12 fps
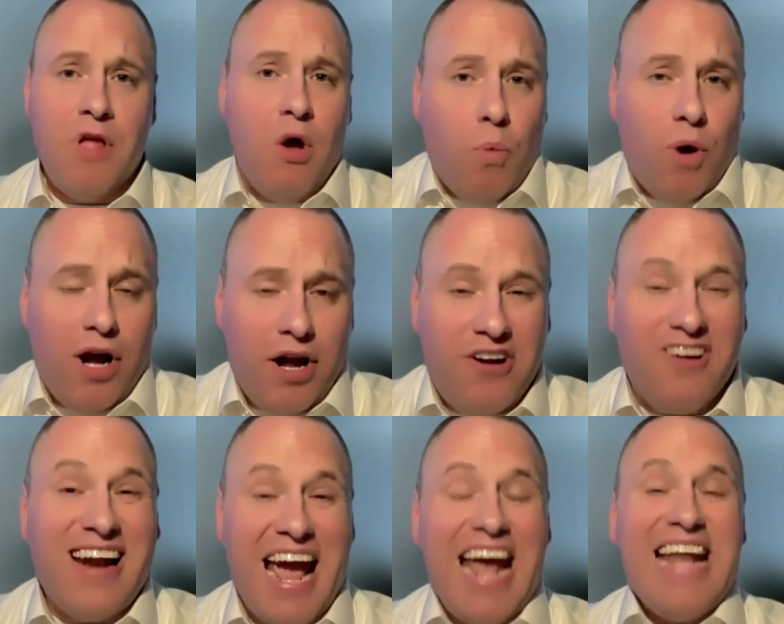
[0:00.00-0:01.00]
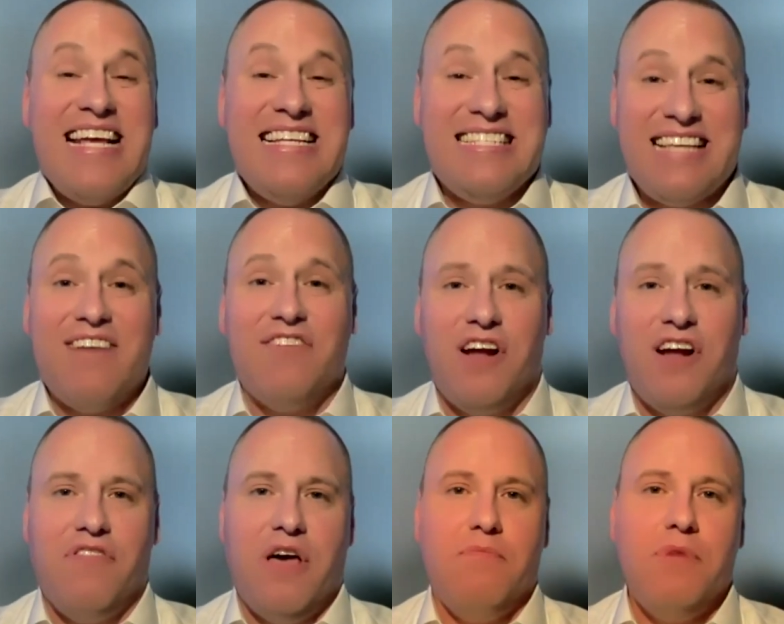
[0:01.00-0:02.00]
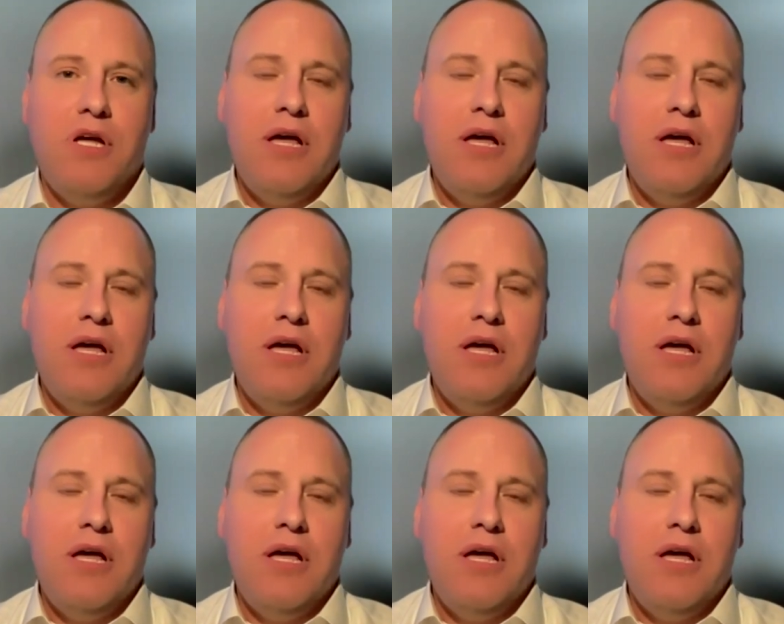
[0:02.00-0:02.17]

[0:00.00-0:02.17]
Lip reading: 187 of them,